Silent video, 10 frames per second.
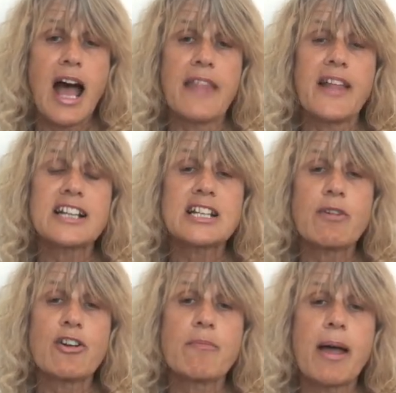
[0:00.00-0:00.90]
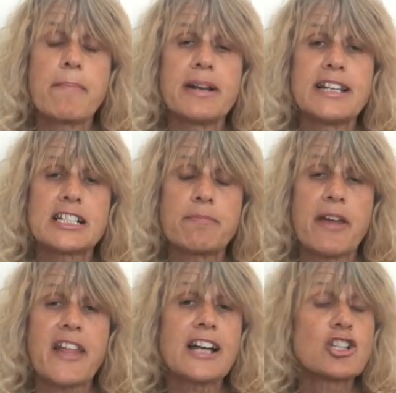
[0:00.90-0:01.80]
And that's how I remember
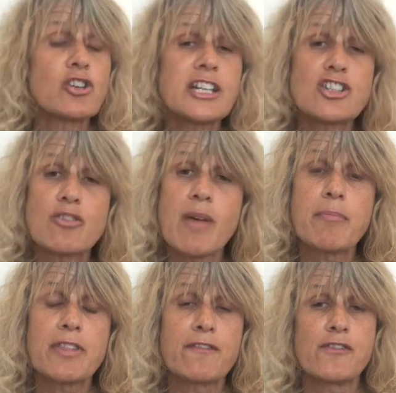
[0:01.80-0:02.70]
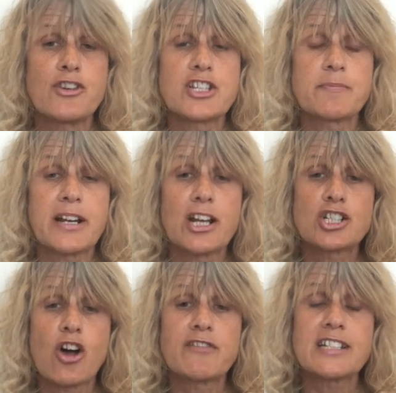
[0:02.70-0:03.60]
Elizabeth. I don't need to remember the first bit
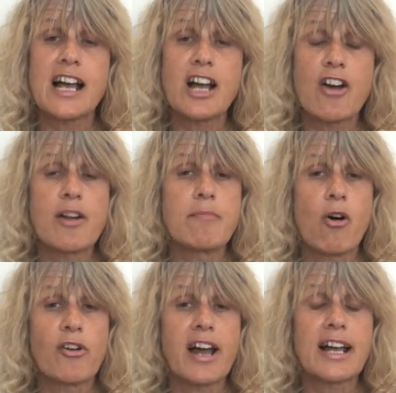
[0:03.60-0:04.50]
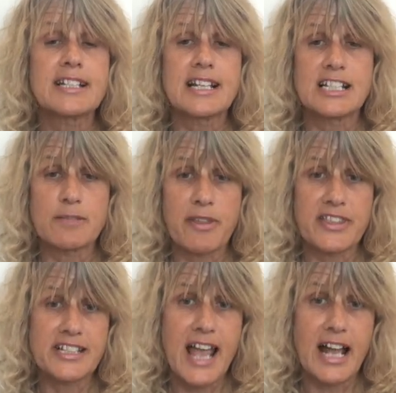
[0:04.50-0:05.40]
because obviously our current monarch is Elizabeth
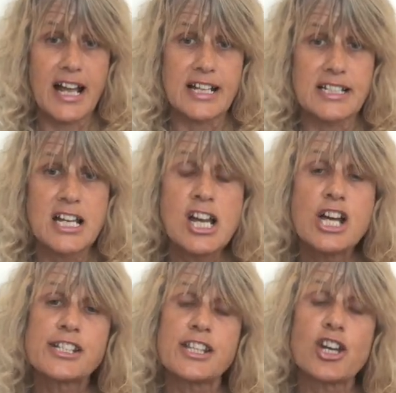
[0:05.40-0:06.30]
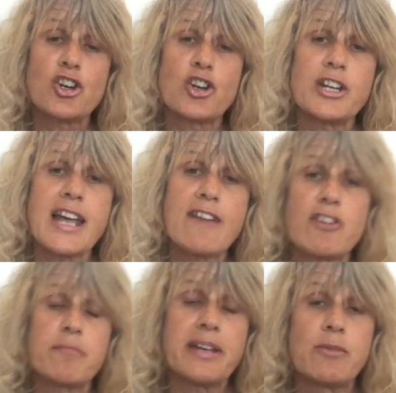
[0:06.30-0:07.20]
II, so there can only
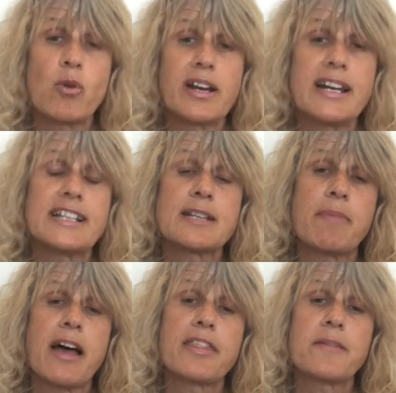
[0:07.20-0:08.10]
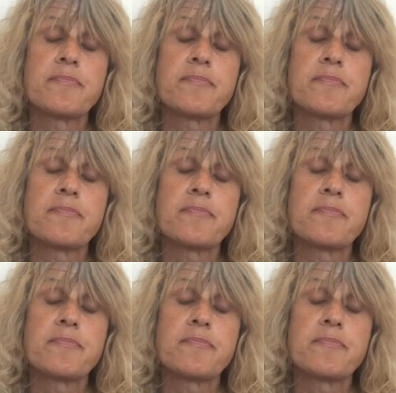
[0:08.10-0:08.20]
ever have been one Elizabeth.